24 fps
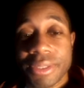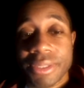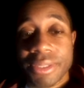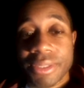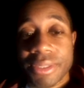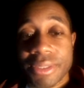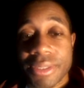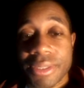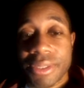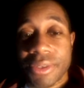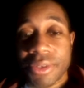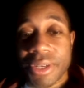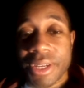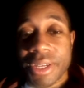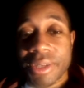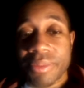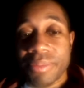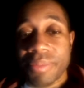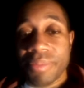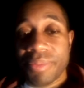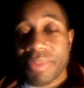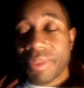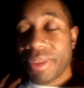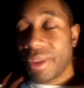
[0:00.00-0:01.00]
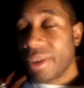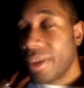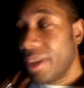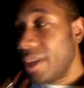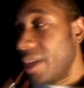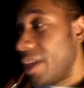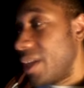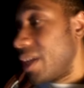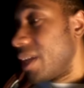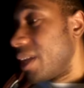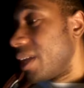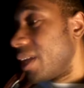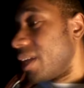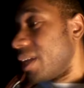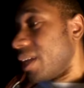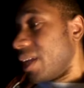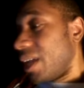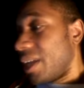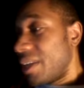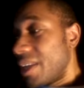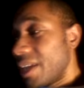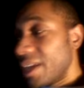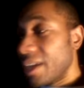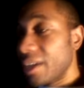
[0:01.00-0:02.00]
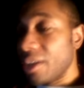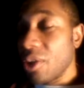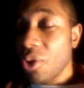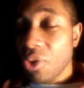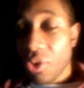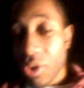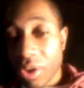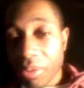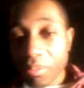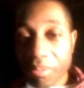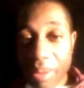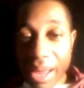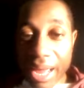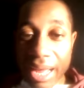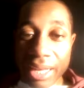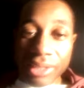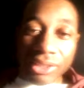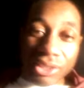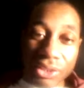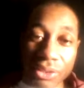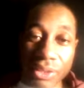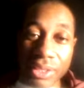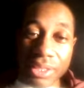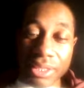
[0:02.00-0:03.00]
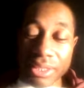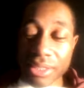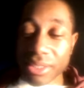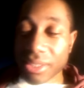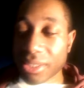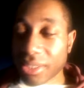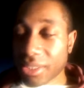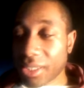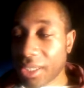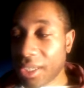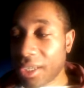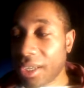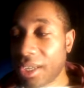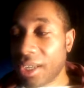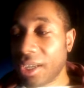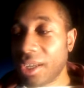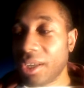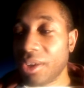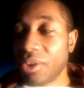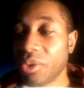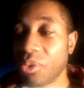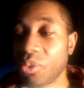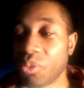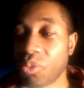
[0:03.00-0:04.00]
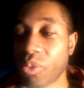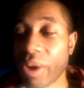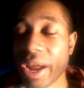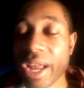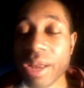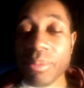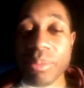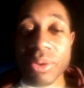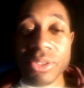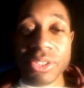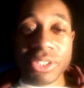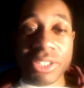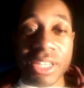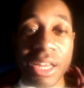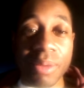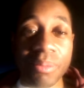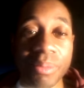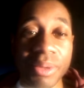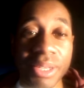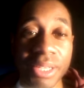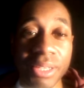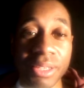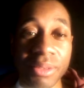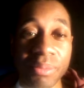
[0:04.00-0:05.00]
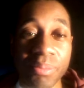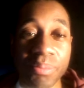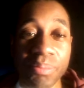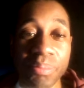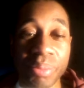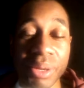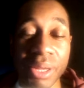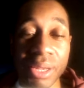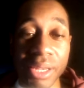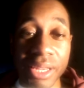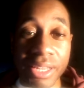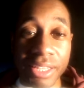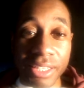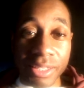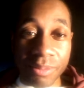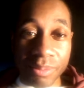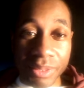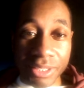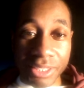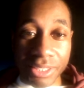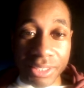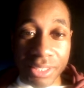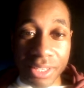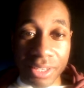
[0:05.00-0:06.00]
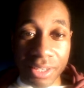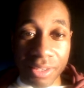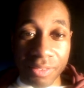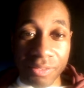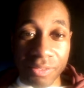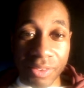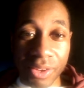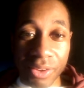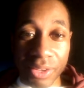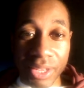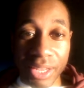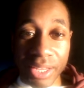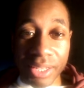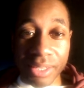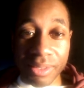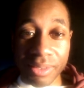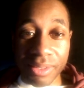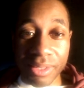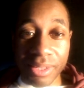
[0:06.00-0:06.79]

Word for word: Okay. And then going back to this rainbow zombie polygamous stuff. Okay.